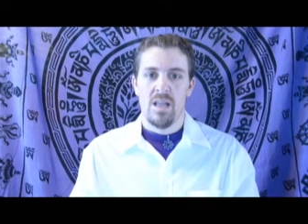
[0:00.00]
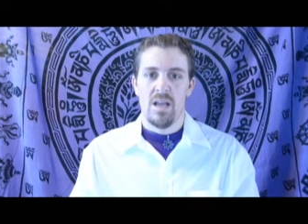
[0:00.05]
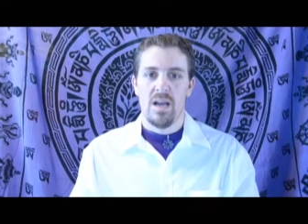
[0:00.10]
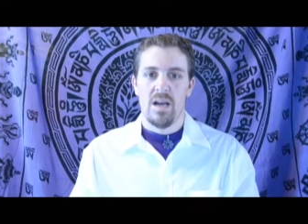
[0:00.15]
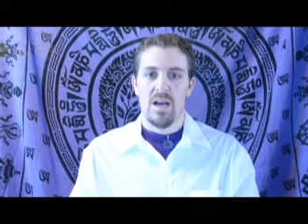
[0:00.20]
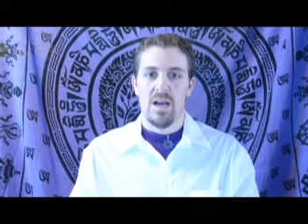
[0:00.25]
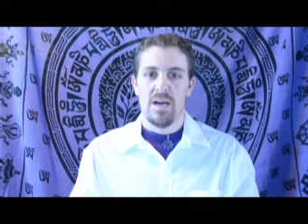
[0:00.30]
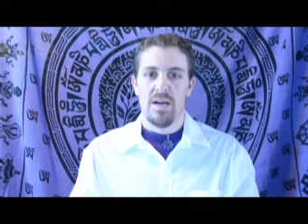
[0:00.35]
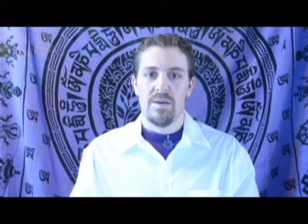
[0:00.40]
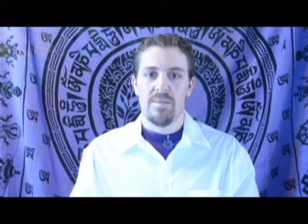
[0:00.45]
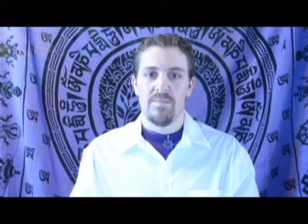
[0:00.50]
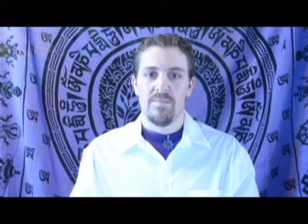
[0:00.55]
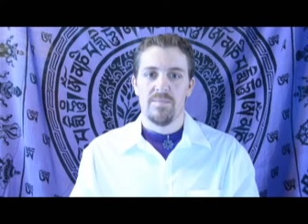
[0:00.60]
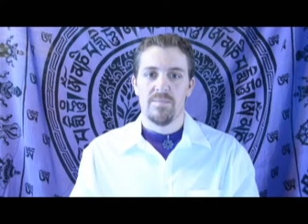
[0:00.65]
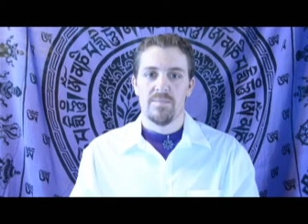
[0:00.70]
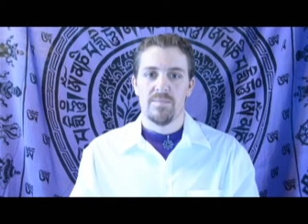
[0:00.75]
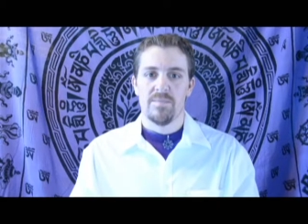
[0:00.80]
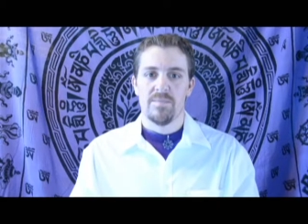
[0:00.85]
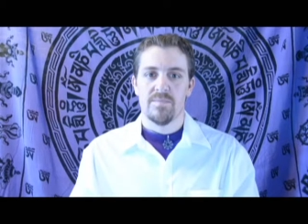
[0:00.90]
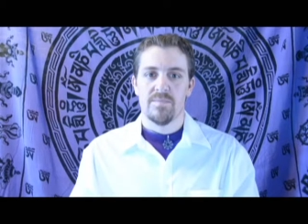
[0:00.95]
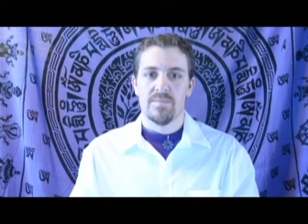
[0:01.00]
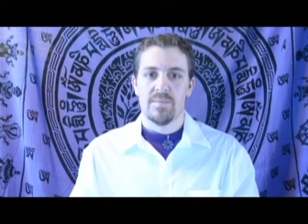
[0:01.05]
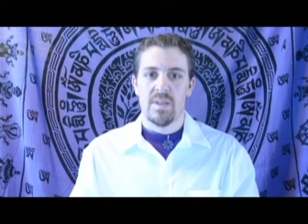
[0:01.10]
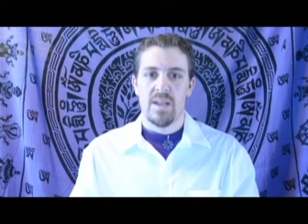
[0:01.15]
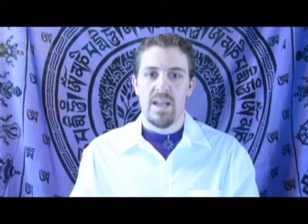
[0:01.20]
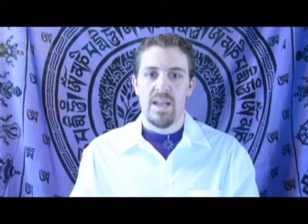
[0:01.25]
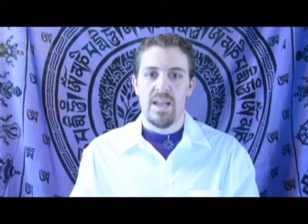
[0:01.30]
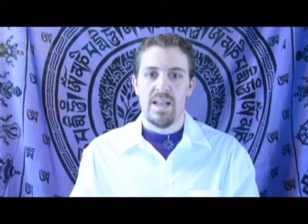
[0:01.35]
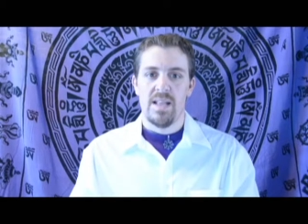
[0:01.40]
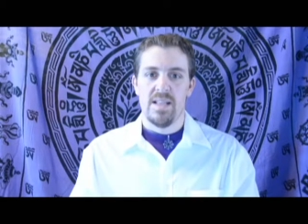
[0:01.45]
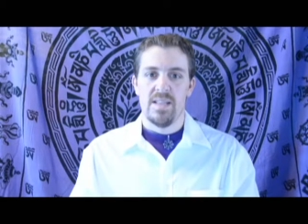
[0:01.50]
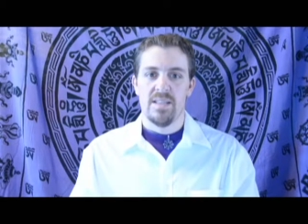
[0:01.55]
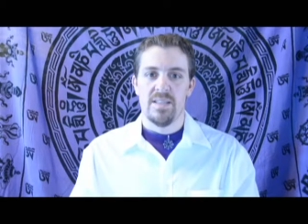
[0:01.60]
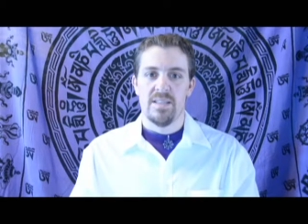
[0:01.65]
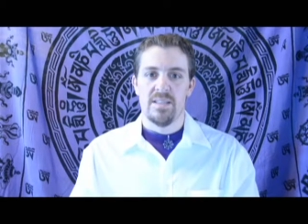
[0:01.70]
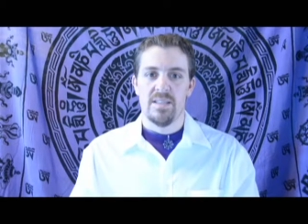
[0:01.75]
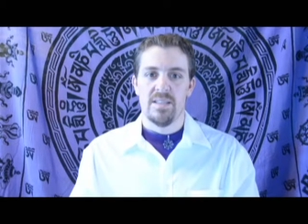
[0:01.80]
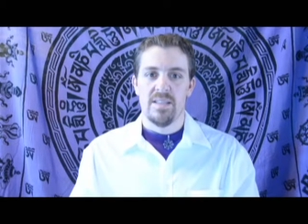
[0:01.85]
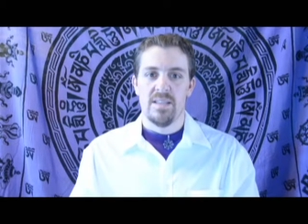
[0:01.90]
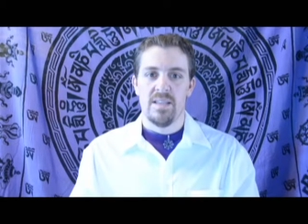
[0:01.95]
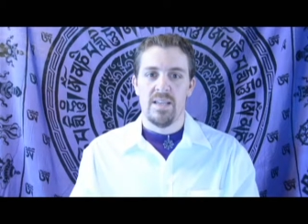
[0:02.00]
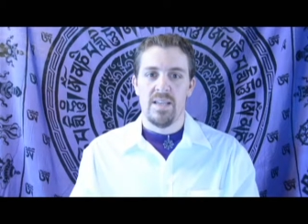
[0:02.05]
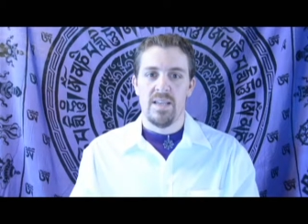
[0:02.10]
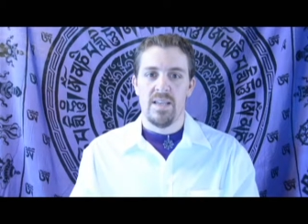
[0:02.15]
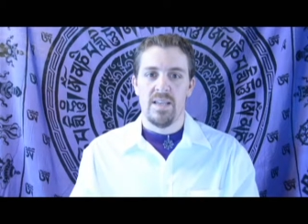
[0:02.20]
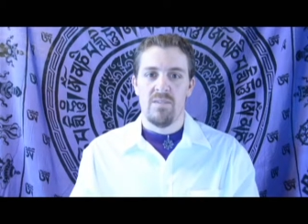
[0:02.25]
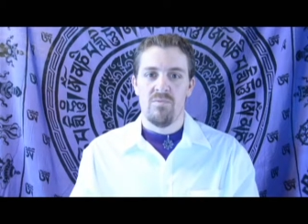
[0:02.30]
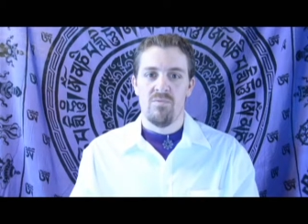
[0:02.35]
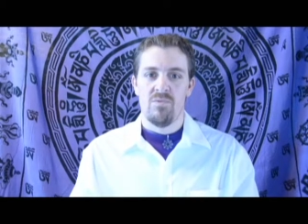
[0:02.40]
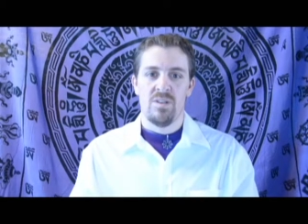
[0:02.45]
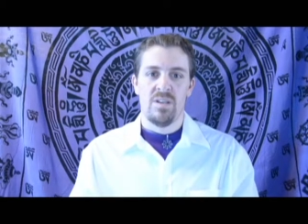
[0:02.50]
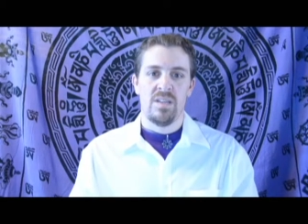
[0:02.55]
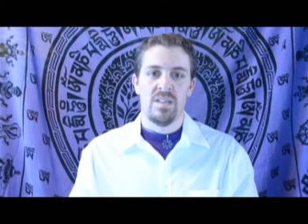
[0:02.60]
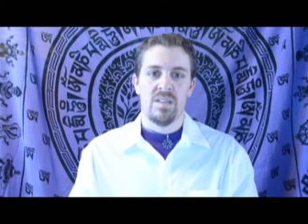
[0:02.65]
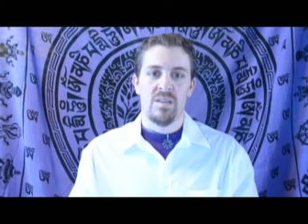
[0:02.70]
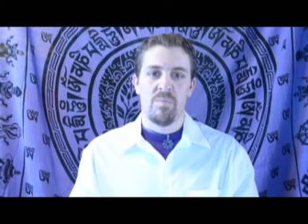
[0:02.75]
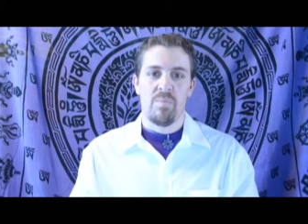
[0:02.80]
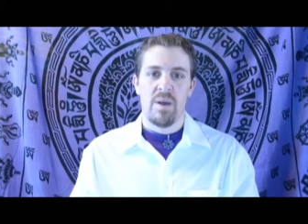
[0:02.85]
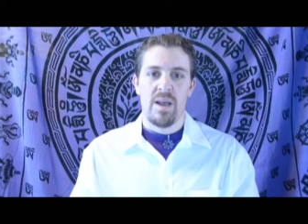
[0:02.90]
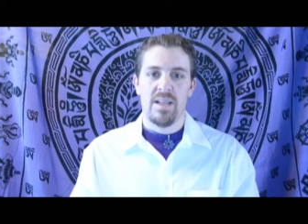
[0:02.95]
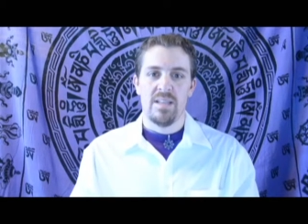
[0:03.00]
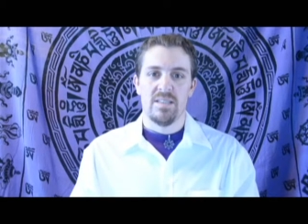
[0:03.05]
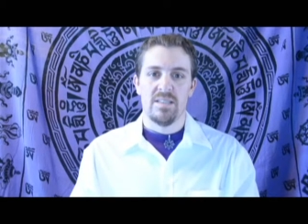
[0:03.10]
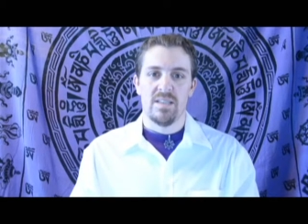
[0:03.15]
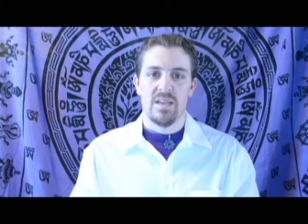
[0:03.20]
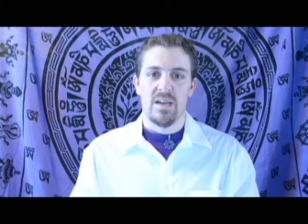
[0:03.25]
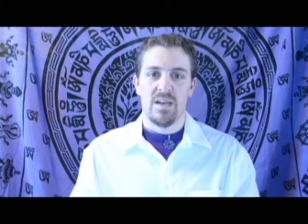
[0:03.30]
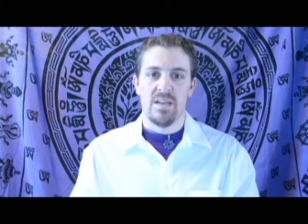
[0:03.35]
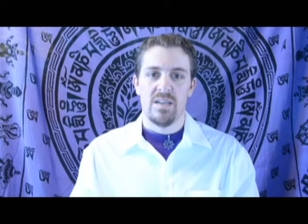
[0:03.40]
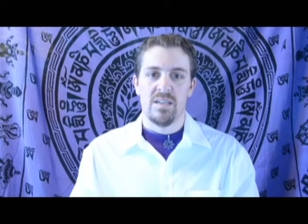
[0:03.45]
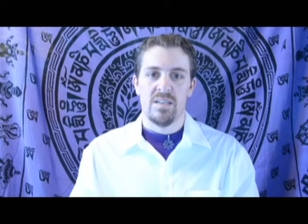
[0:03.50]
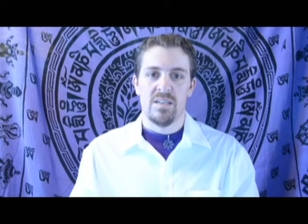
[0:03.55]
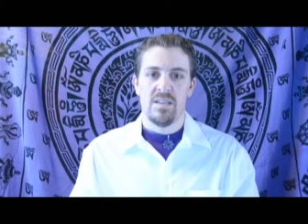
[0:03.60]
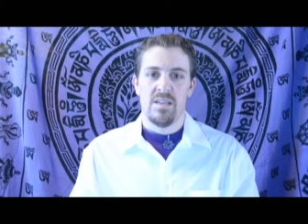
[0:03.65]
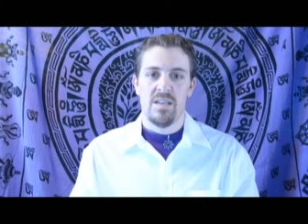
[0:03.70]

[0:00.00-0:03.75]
And it really depends on